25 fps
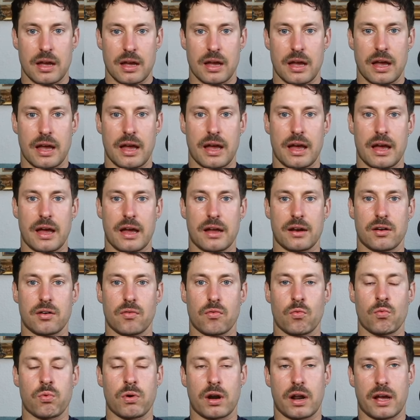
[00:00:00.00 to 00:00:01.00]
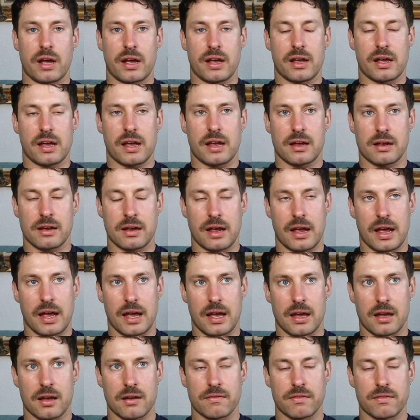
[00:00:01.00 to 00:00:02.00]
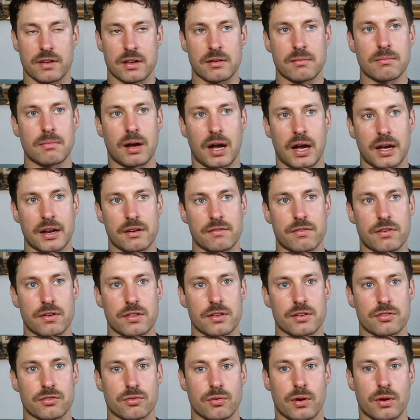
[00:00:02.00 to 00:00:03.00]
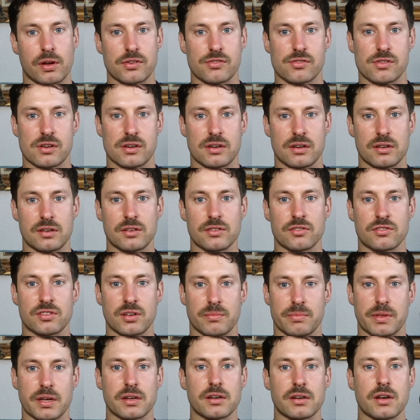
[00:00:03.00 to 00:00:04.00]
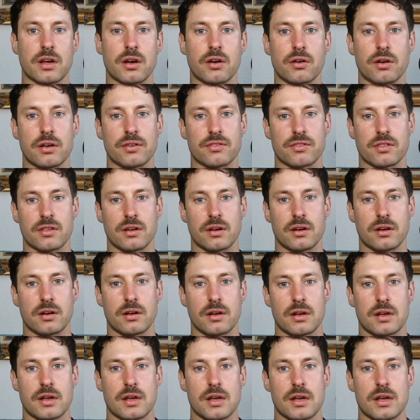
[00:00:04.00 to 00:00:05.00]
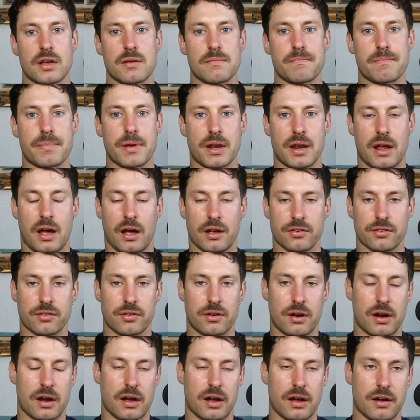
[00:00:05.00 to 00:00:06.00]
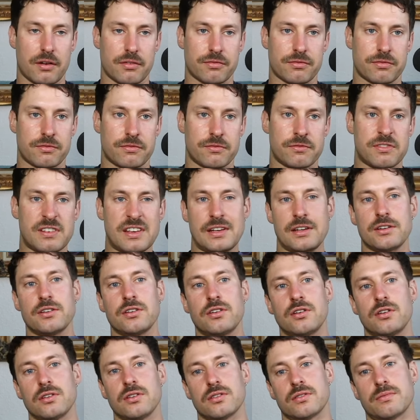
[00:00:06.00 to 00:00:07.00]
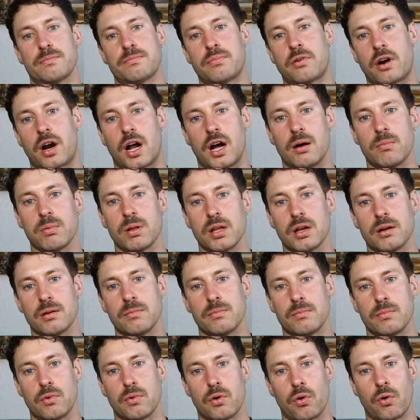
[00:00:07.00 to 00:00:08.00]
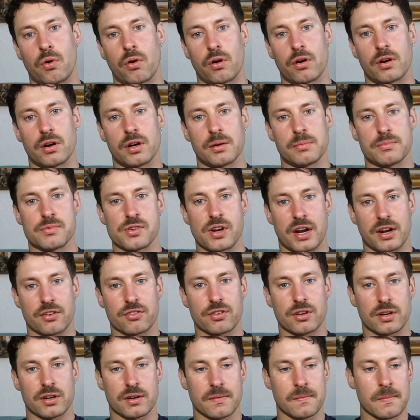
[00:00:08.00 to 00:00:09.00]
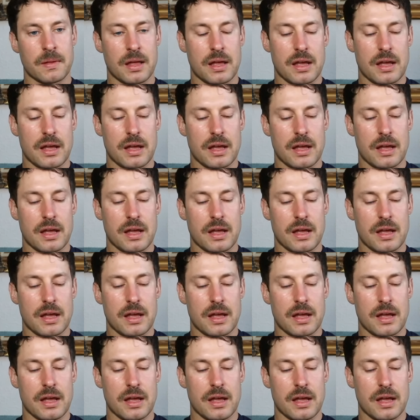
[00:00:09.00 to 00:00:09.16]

And what I have in mind for this question is something known as the Benacerraf Field problem or objection.